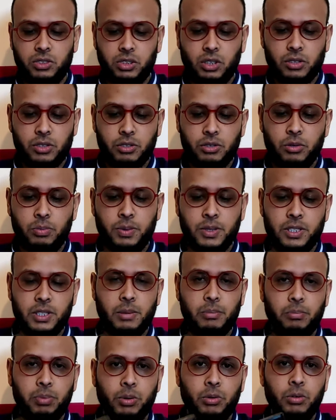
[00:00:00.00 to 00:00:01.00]
So super
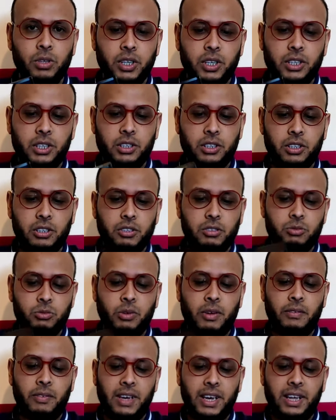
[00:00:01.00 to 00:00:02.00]
simple. You can
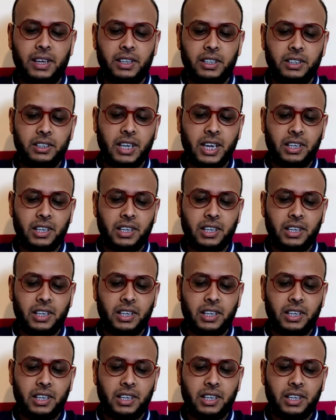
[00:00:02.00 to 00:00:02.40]
swivel it,